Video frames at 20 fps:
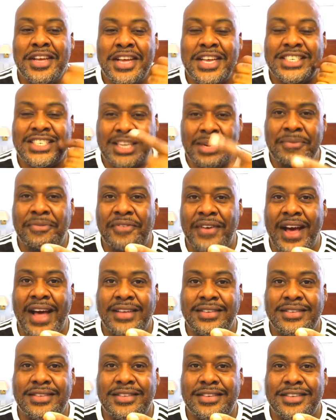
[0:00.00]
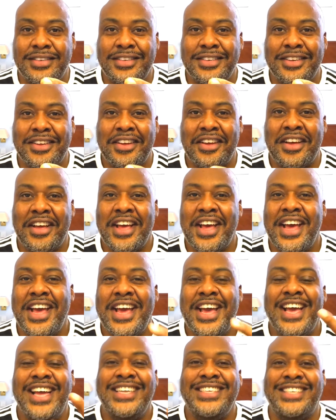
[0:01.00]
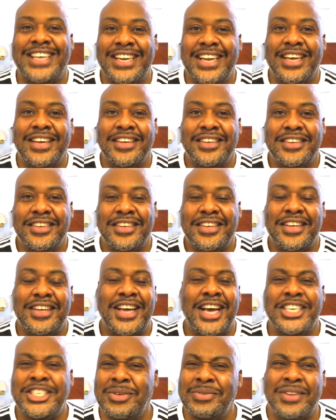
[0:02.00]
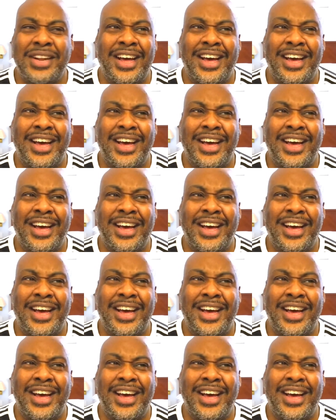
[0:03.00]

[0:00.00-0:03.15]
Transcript: slim fast, dinner. And she was